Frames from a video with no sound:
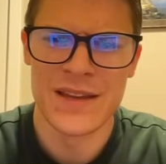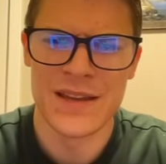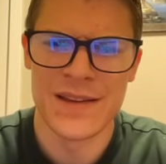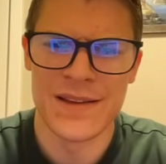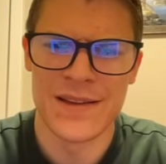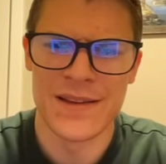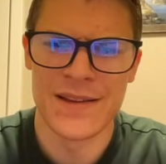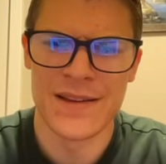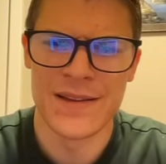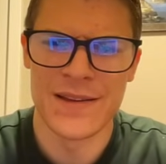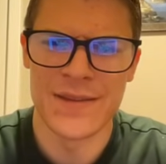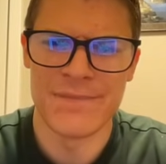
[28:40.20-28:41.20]

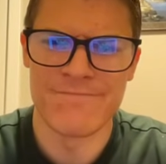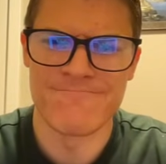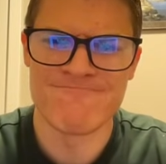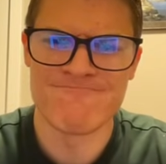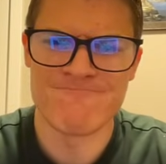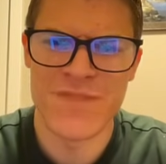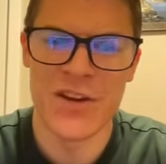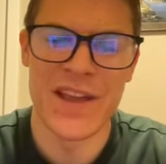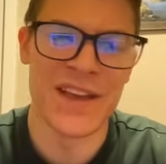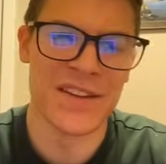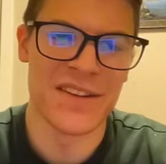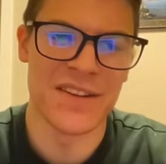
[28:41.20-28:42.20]
Oh
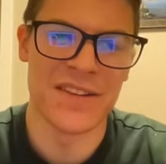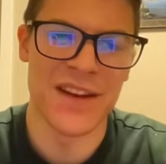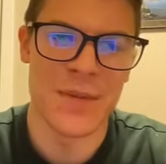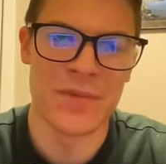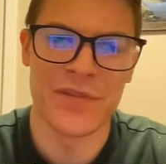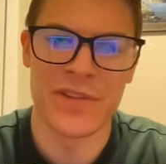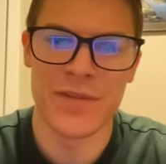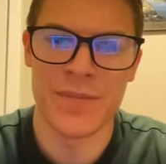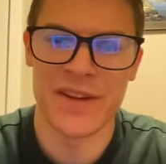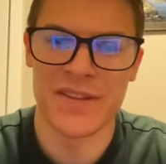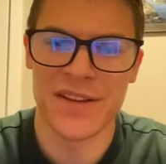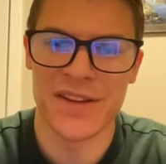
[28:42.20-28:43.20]
yeah, he sees the copter over there.
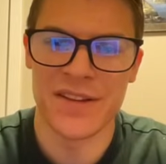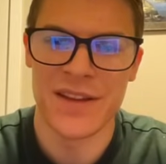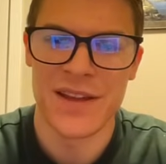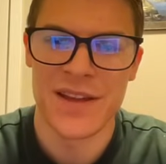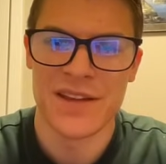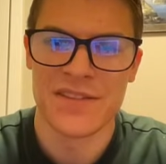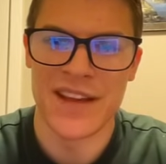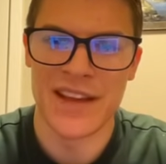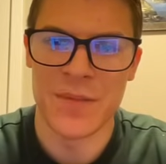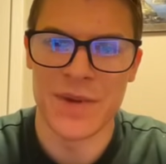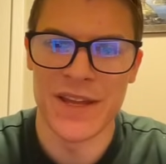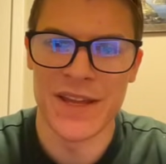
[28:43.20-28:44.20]
Makes sense.
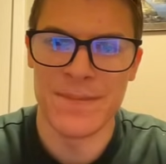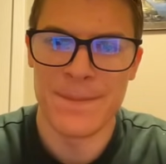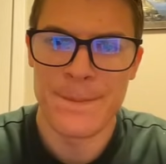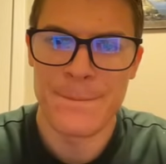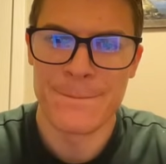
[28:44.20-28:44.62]
Tank coming in.